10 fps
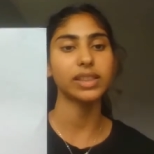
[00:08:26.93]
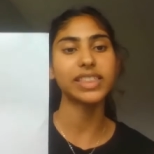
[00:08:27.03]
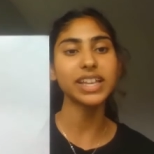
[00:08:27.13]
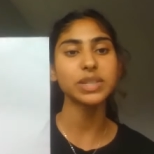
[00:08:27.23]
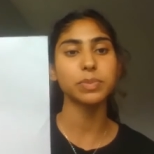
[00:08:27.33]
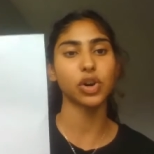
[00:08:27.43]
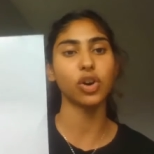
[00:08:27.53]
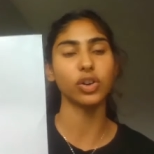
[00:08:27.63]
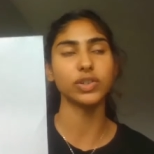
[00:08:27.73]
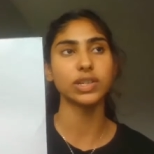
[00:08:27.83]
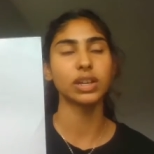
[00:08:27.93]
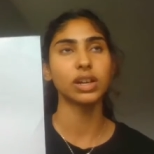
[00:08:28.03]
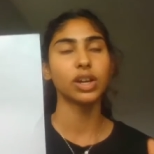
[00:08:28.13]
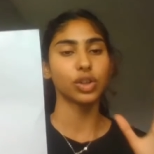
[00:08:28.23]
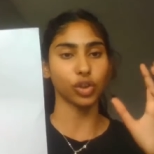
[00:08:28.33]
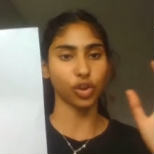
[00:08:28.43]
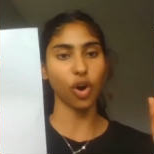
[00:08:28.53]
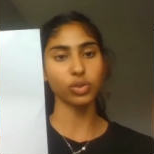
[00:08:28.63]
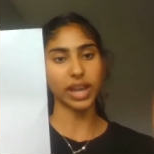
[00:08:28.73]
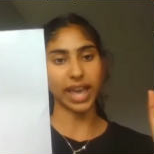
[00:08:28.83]
And that's because the
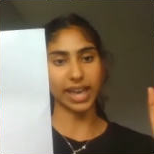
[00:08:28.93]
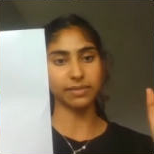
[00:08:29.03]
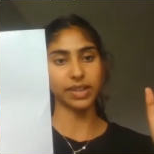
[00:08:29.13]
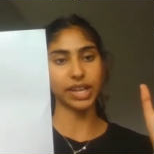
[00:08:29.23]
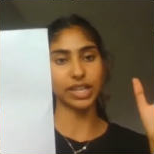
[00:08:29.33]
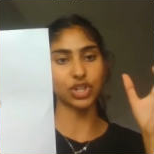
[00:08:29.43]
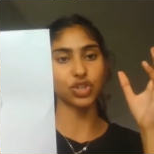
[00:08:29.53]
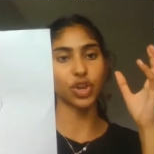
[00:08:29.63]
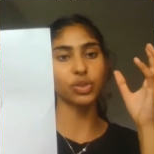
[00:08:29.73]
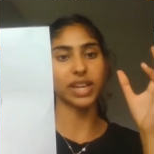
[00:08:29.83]
cold air is so